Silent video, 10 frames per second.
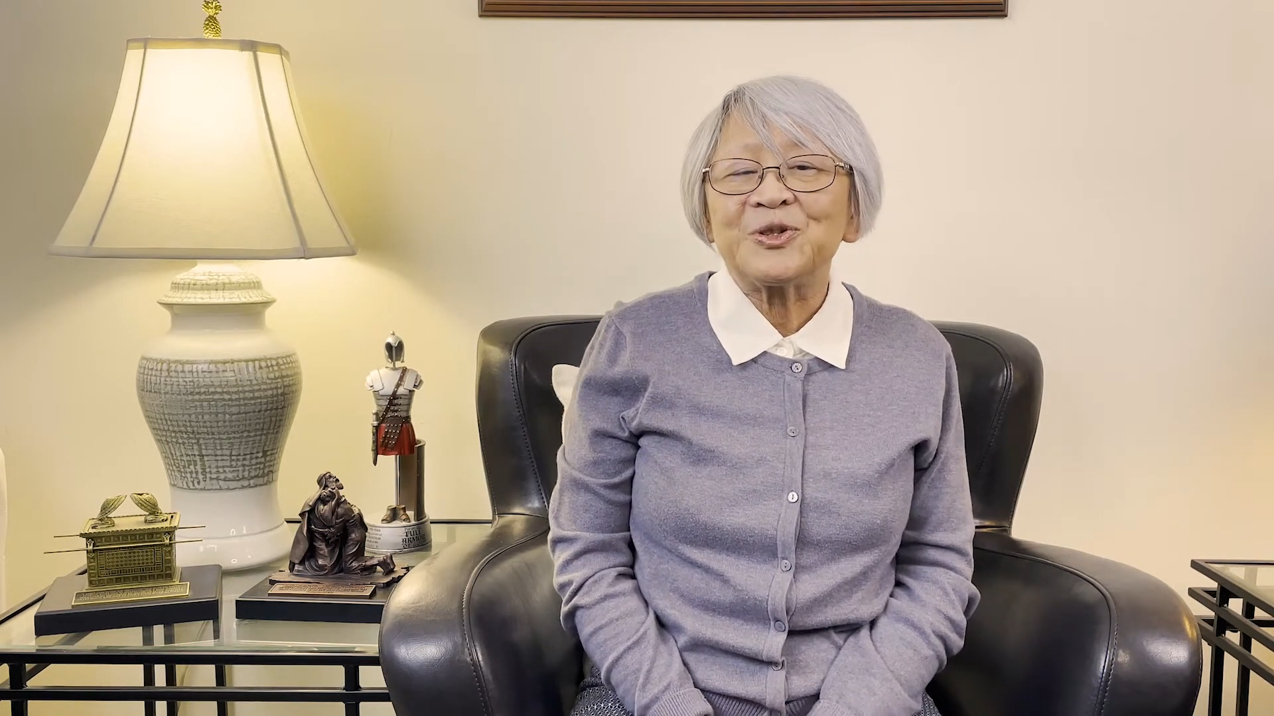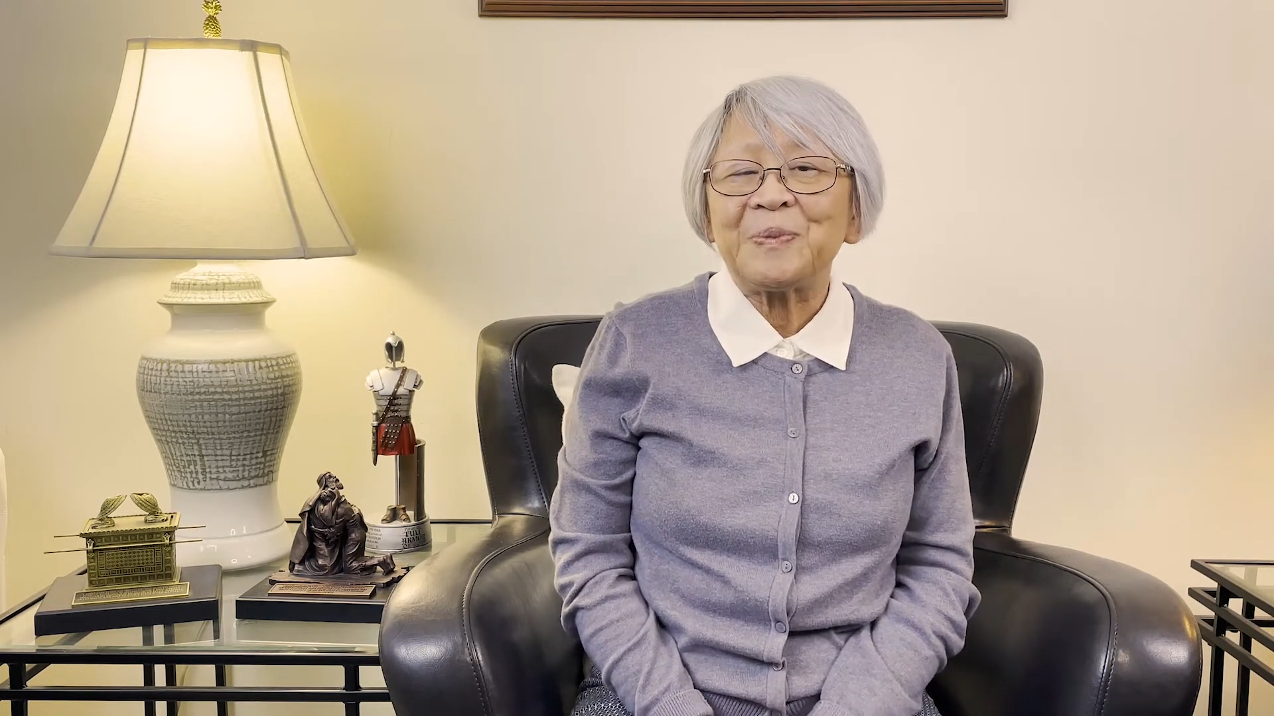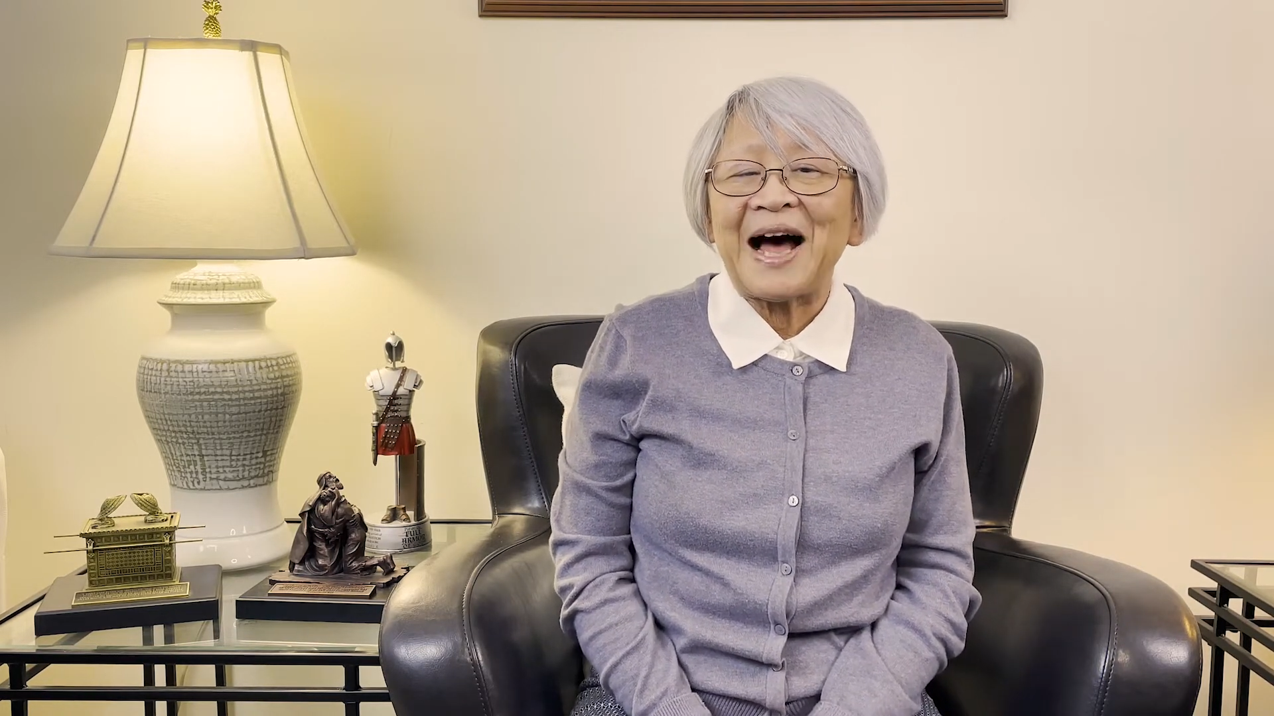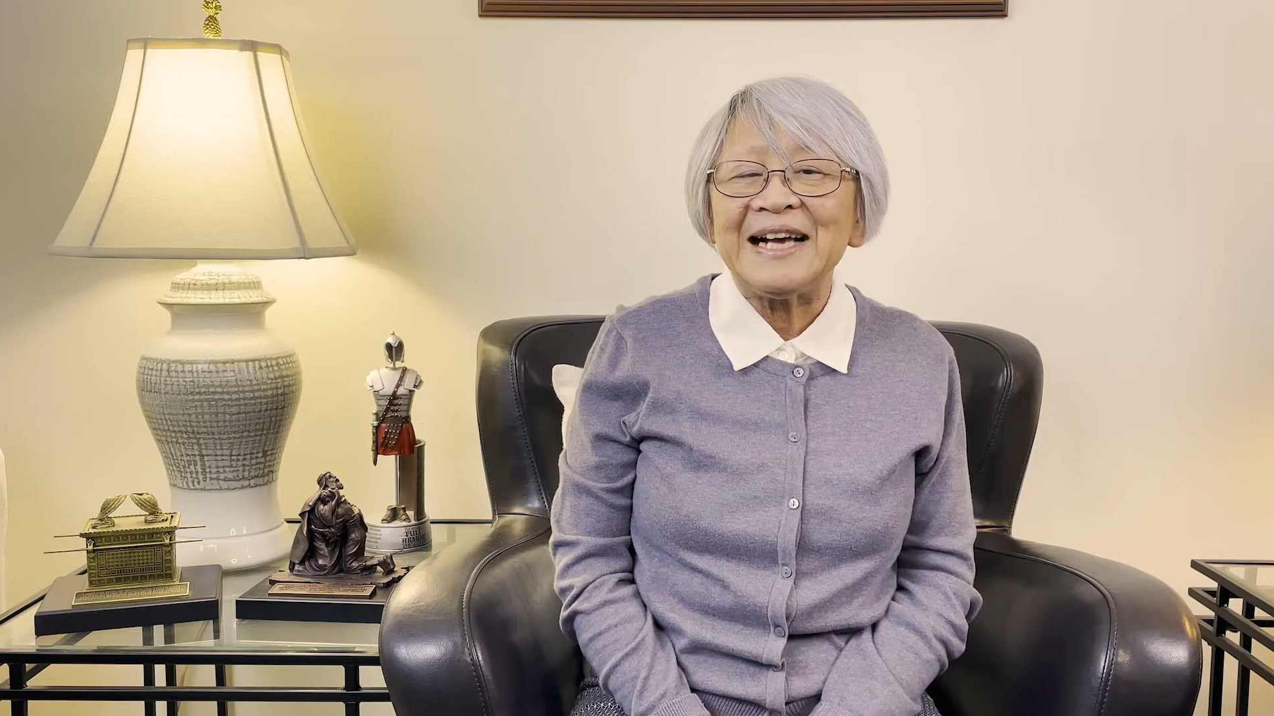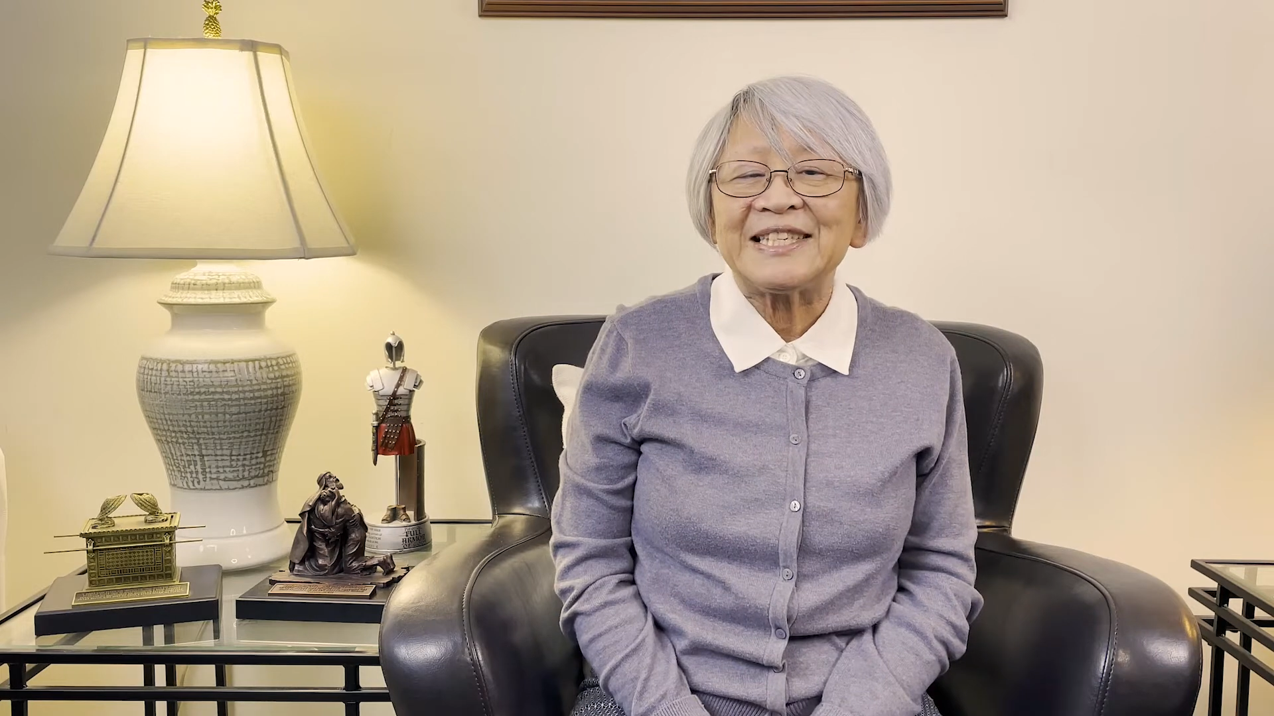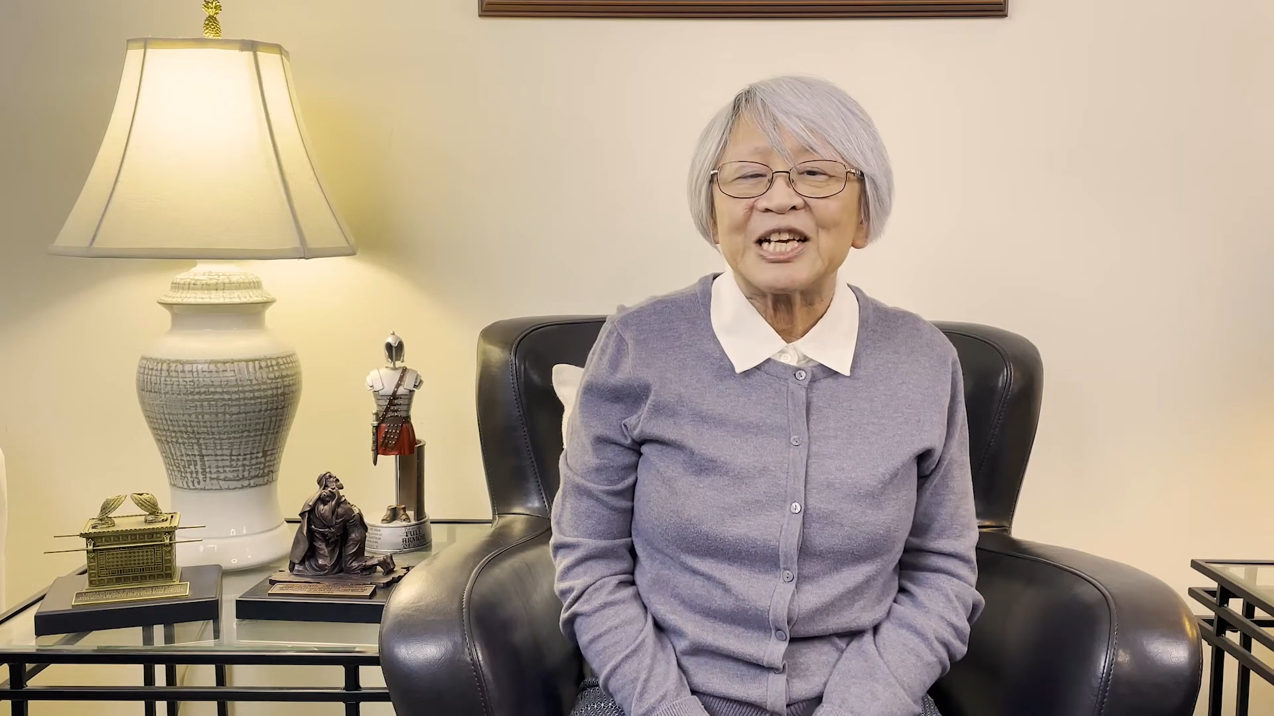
spies